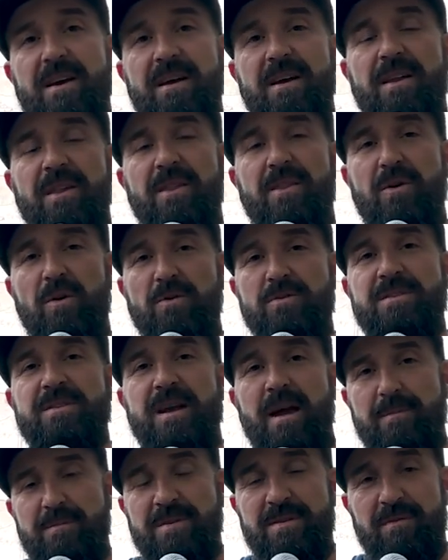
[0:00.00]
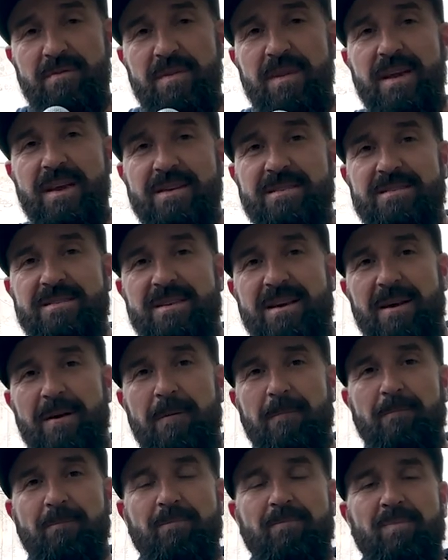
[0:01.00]
those types of things.
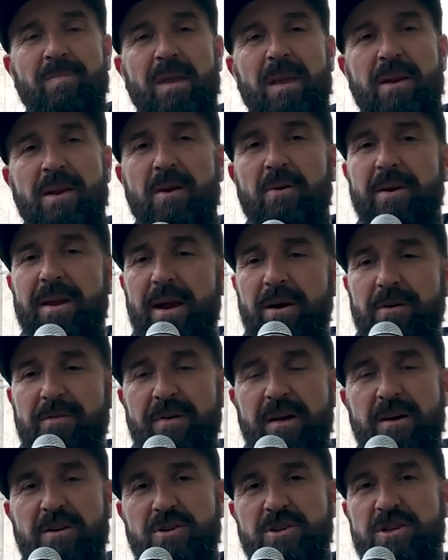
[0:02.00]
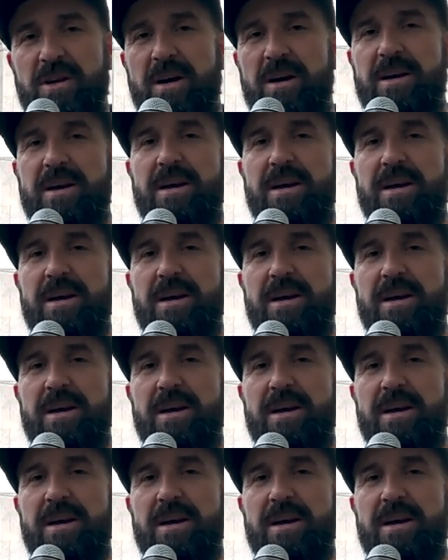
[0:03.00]
You know, Gary Vaynerchuk,